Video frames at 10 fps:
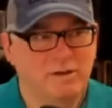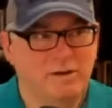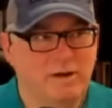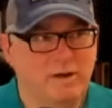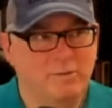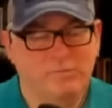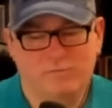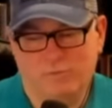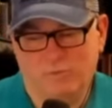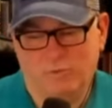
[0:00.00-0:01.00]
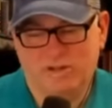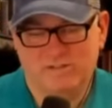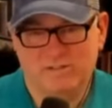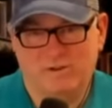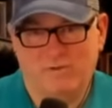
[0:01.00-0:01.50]
for
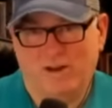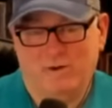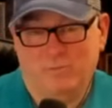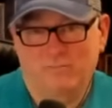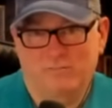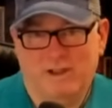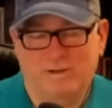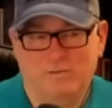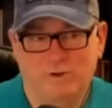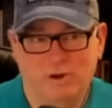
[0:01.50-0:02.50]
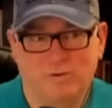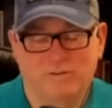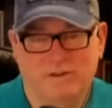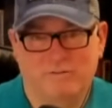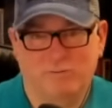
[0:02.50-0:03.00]
reasons of I don't know,
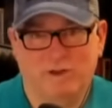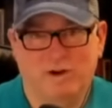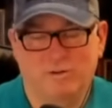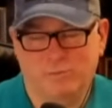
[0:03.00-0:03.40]
because I haven't read all the